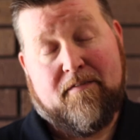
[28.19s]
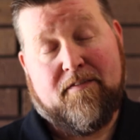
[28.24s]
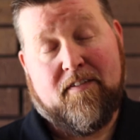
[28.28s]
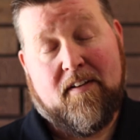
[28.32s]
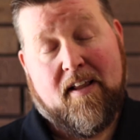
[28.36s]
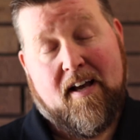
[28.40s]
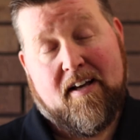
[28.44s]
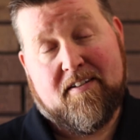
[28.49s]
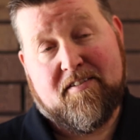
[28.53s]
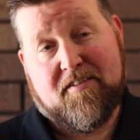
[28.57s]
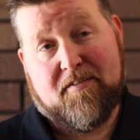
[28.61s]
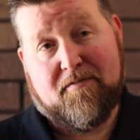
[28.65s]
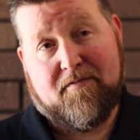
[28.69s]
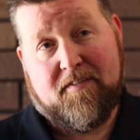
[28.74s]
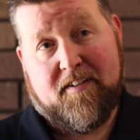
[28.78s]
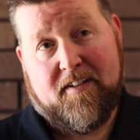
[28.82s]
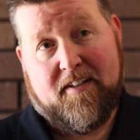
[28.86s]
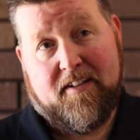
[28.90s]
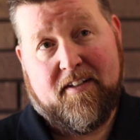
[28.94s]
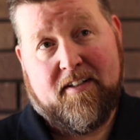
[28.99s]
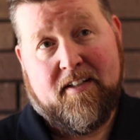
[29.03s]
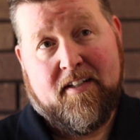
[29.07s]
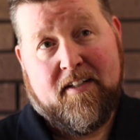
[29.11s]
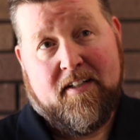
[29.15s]

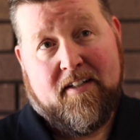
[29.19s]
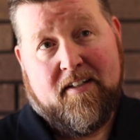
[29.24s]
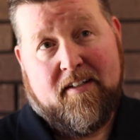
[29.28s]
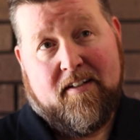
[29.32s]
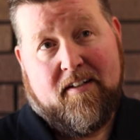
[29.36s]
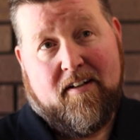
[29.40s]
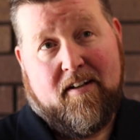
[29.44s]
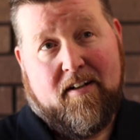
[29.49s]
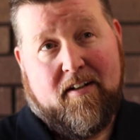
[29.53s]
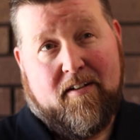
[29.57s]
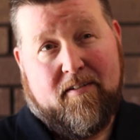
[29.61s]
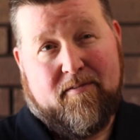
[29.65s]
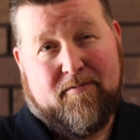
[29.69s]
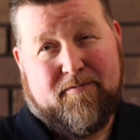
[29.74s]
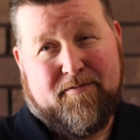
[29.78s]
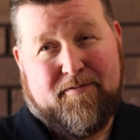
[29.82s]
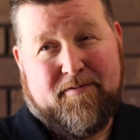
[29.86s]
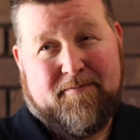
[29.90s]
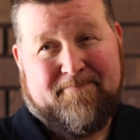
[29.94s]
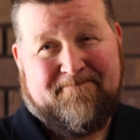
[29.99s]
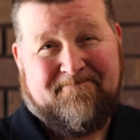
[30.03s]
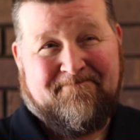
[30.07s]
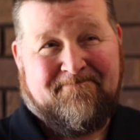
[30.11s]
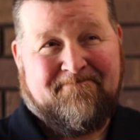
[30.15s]
philosophy of
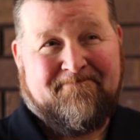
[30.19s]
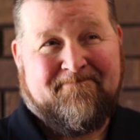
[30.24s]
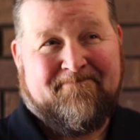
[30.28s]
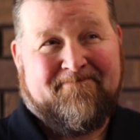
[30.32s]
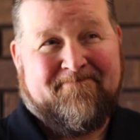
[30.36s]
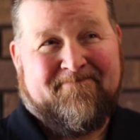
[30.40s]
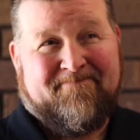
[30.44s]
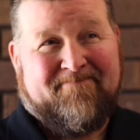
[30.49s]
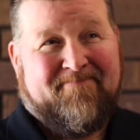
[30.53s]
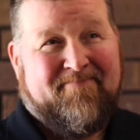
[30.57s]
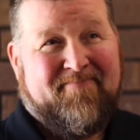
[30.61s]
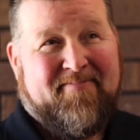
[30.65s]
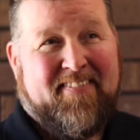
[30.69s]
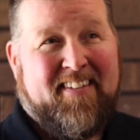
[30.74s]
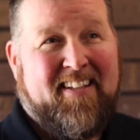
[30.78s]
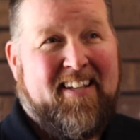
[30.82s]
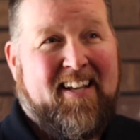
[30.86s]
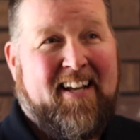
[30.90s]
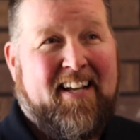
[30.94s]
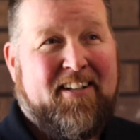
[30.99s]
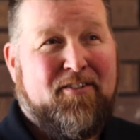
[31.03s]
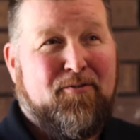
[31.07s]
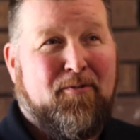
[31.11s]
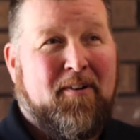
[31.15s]

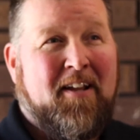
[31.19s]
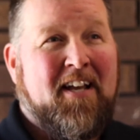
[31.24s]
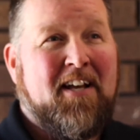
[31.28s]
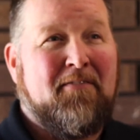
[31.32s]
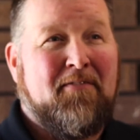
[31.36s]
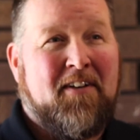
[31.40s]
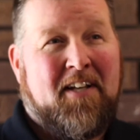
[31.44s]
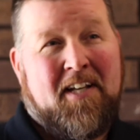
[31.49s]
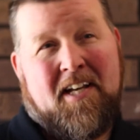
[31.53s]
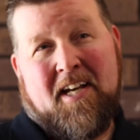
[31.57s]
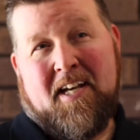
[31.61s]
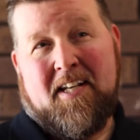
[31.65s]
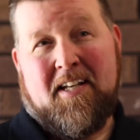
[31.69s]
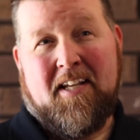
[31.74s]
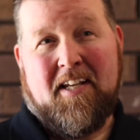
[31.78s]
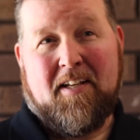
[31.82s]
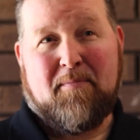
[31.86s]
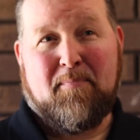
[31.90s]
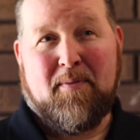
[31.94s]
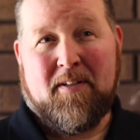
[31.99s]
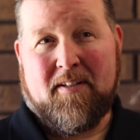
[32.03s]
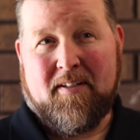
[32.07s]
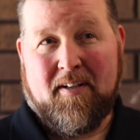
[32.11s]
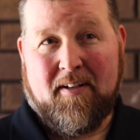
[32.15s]
I don't have a headache
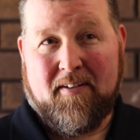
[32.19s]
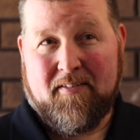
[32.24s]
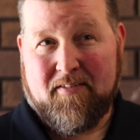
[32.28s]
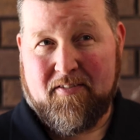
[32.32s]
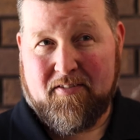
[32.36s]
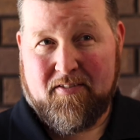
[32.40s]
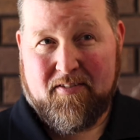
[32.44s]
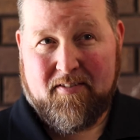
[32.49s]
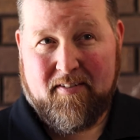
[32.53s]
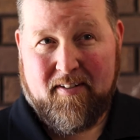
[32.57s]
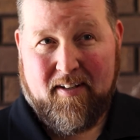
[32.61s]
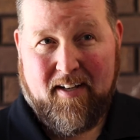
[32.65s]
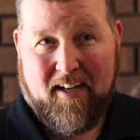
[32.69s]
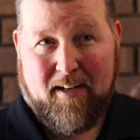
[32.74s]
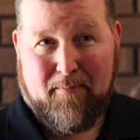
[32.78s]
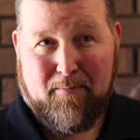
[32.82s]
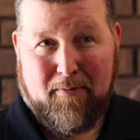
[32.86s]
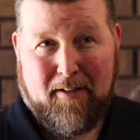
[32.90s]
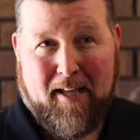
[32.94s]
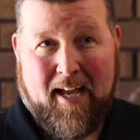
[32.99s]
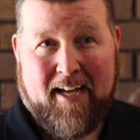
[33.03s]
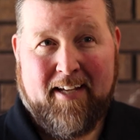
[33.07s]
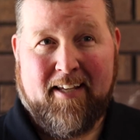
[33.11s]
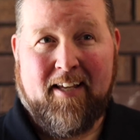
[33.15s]
because I'm
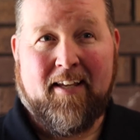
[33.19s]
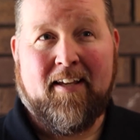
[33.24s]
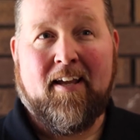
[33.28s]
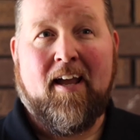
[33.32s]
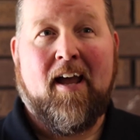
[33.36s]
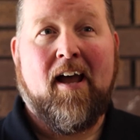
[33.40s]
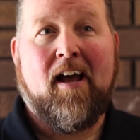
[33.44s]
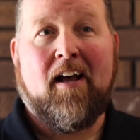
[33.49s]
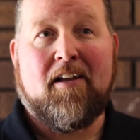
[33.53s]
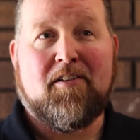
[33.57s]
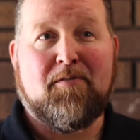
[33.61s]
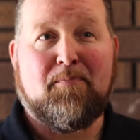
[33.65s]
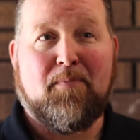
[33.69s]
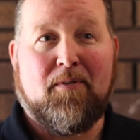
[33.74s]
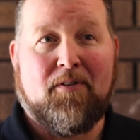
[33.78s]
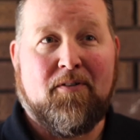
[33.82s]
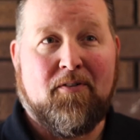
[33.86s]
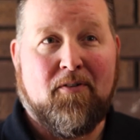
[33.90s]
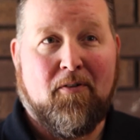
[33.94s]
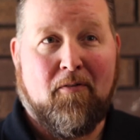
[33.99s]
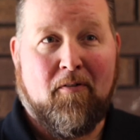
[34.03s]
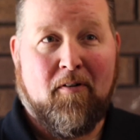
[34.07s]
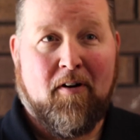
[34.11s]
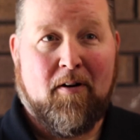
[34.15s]
lacking
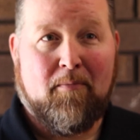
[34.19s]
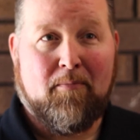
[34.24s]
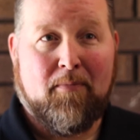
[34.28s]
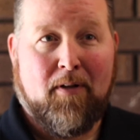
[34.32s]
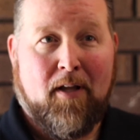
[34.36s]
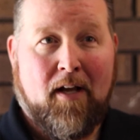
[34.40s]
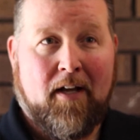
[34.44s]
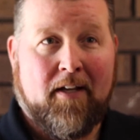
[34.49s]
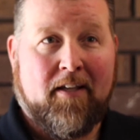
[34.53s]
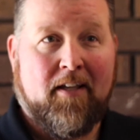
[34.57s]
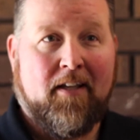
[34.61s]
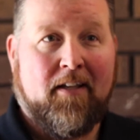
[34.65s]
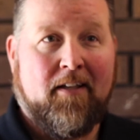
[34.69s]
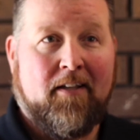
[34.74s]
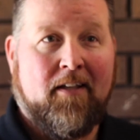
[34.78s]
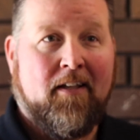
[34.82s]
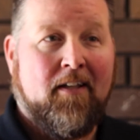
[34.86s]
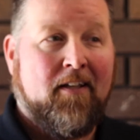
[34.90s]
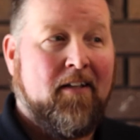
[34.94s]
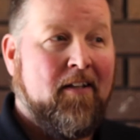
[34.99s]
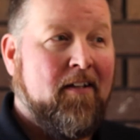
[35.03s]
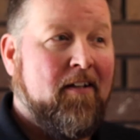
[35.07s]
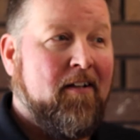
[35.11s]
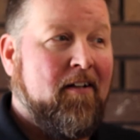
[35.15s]
aspirin or I'm lacking
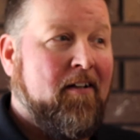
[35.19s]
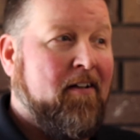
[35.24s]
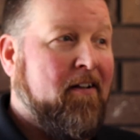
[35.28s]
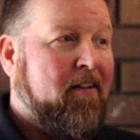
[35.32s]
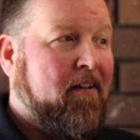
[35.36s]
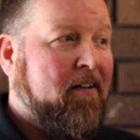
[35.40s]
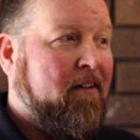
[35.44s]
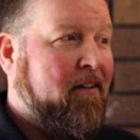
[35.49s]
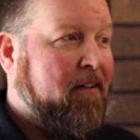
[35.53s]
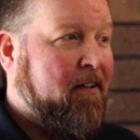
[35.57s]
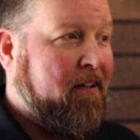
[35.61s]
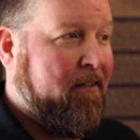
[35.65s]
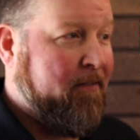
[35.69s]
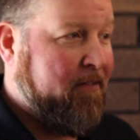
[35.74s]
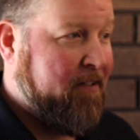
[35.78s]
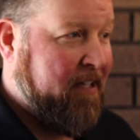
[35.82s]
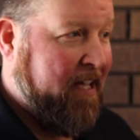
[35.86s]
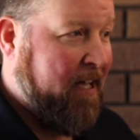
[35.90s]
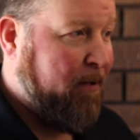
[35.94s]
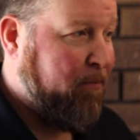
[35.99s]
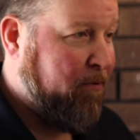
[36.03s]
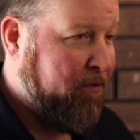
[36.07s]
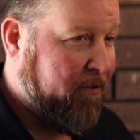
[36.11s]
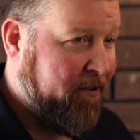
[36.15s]
a
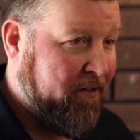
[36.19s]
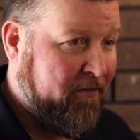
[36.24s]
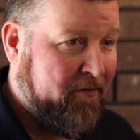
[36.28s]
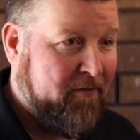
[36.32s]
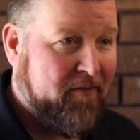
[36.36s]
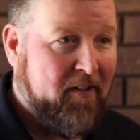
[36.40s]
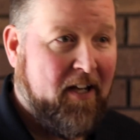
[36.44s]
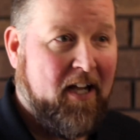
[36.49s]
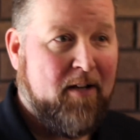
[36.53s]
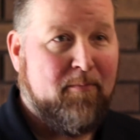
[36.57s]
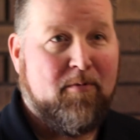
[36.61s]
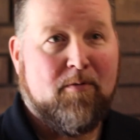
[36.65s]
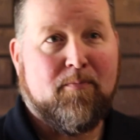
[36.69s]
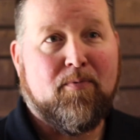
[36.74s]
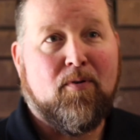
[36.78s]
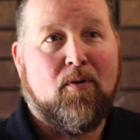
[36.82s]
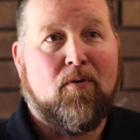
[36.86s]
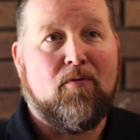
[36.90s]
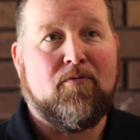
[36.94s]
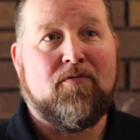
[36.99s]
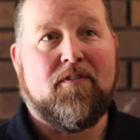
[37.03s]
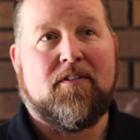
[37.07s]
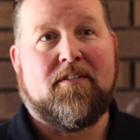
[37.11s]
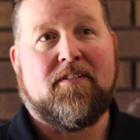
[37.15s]
tablet of
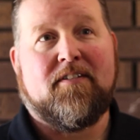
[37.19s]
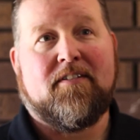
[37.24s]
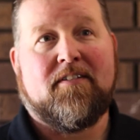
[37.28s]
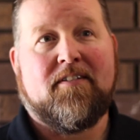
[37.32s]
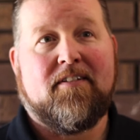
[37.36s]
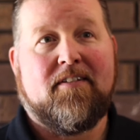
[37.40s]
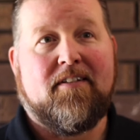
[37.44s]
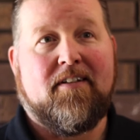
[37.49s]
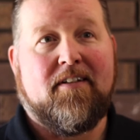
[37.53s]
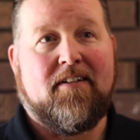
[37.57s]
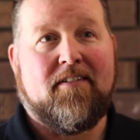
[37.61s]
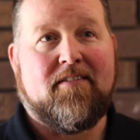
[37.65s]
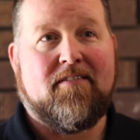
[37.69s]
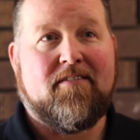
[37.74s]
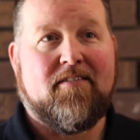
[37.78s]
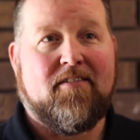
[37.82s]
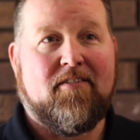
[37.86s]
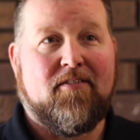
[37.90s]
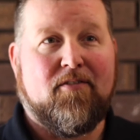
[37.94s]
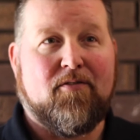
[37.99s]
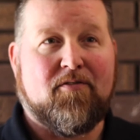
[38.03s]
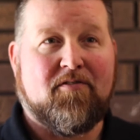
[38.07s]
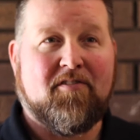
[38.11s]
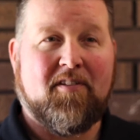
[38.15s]
ibuprofen.
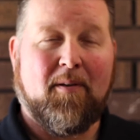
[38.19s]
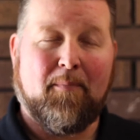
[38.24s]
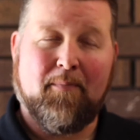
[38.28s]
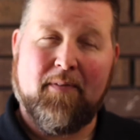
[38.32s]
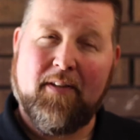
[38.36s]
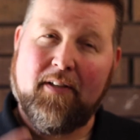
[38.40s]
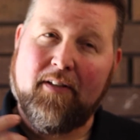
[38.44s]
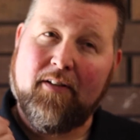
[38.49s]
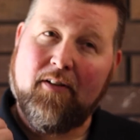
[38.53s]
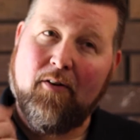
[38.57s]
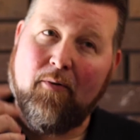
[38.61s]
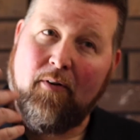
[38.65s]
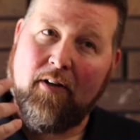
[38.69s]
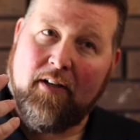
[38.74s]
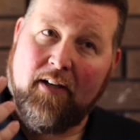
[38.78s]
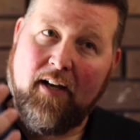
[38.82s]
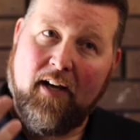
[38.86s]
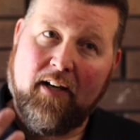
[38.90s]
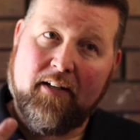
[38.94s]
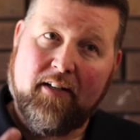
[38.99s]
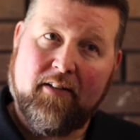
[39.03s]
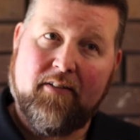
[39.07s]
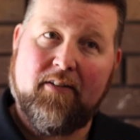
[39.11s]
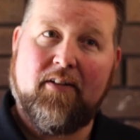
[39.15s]
There's something going
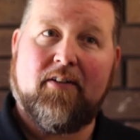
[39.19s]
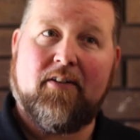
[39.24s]
on in